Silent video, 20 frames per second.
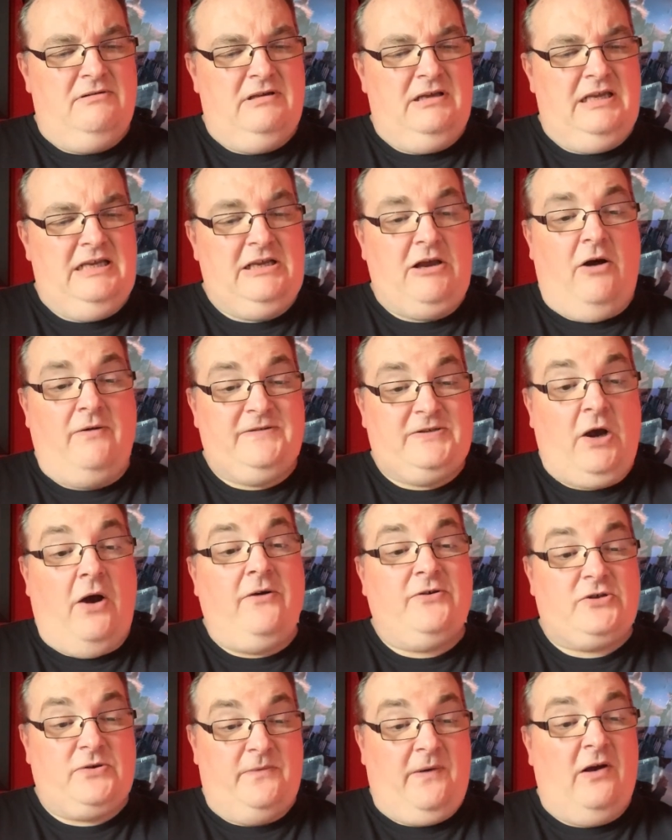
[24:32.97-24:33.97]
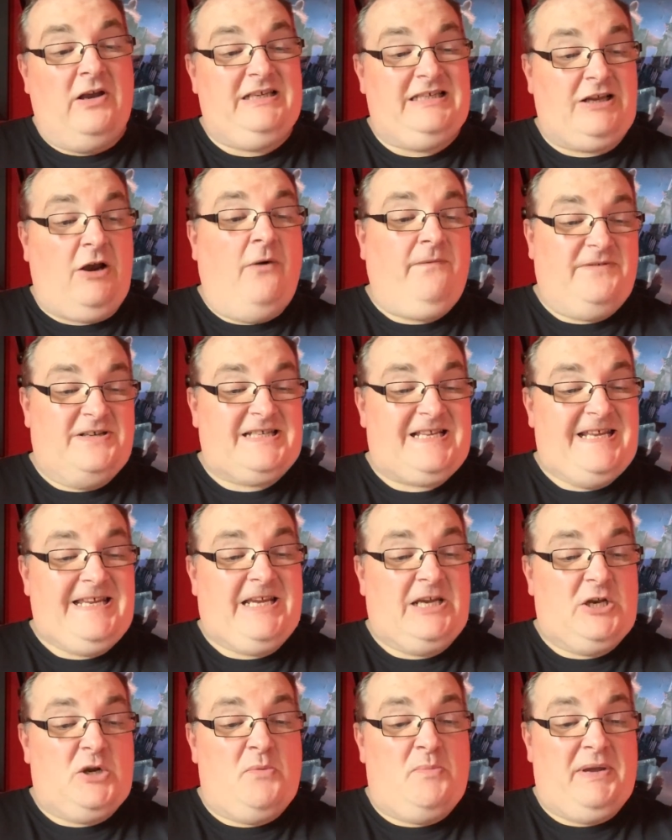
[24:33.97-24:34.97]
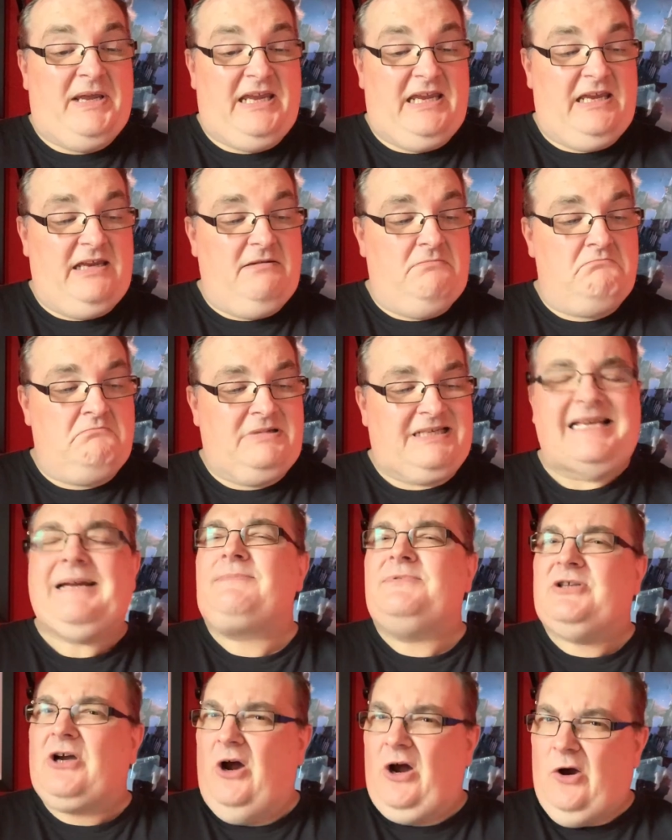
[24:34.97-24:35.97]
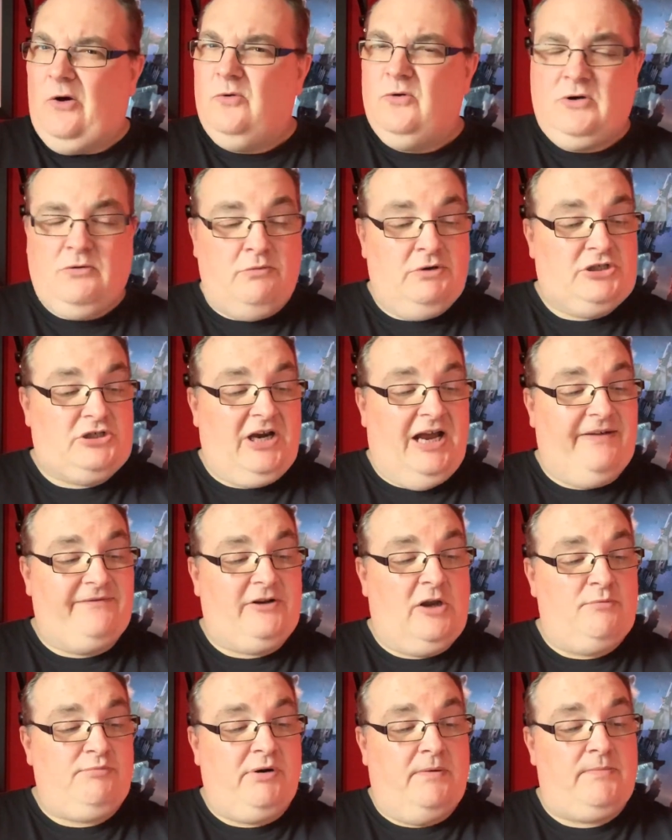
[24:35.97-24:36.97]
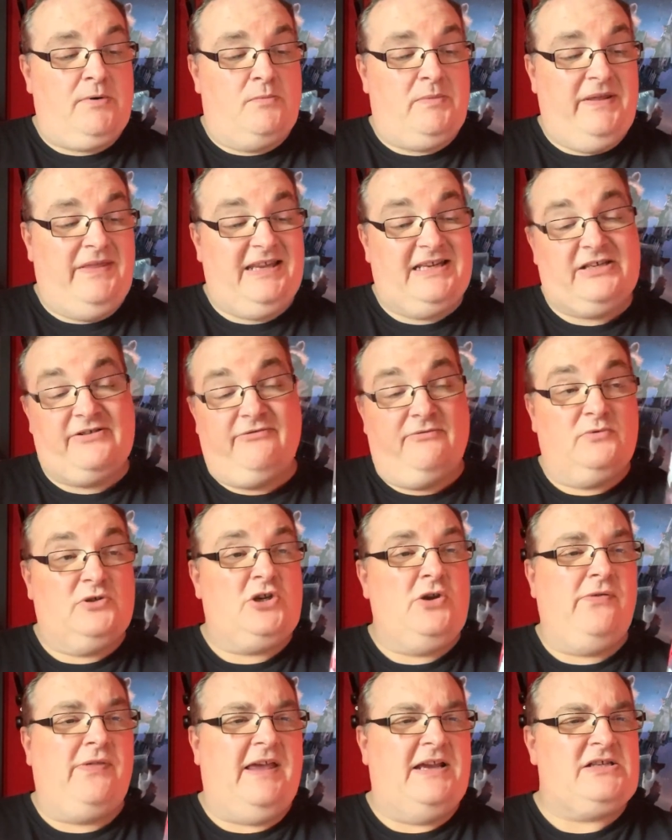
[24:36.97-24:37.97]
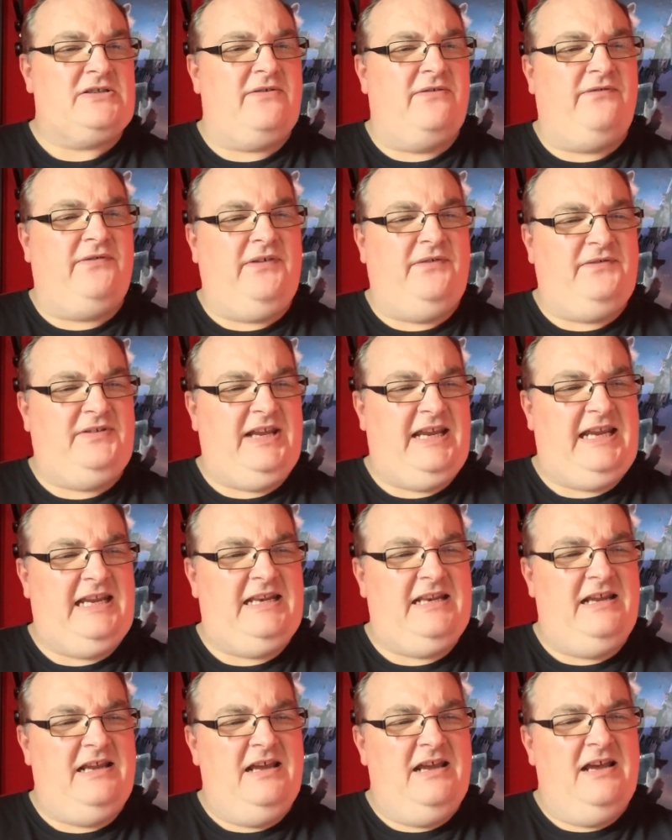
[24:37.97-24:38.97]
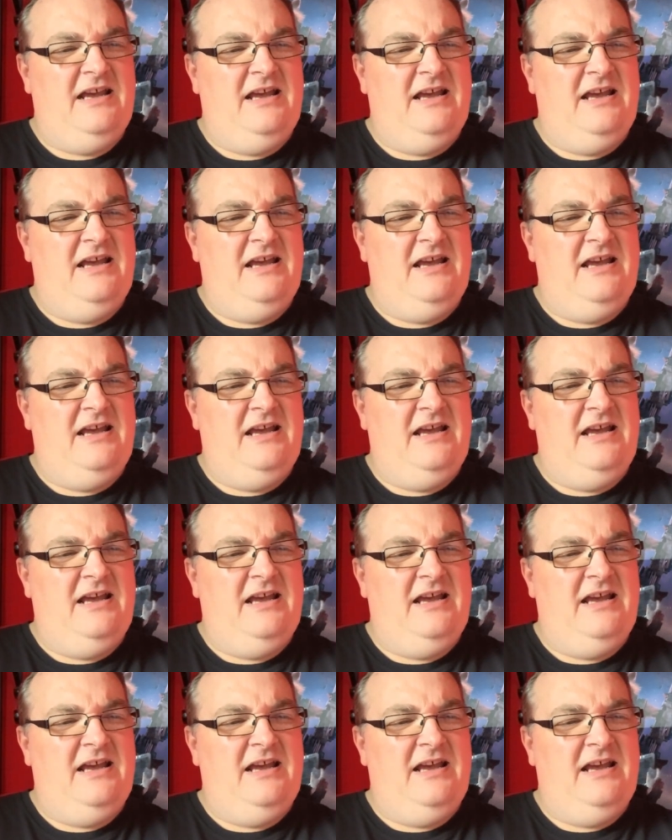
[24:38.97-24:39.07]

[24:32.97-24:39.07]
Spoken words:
It's obviously going to be subtitled, which I have no problem with. It's from 2015.